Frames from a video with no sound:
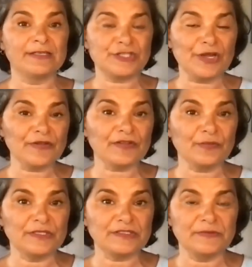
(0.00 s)
I
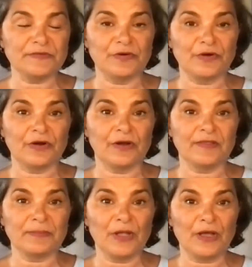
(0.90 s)
shared this once
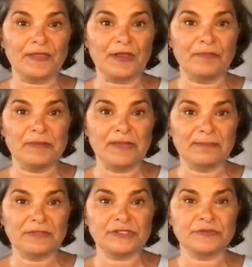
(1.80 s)
before on the Block
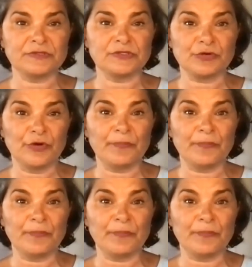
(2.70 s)
Therapy membership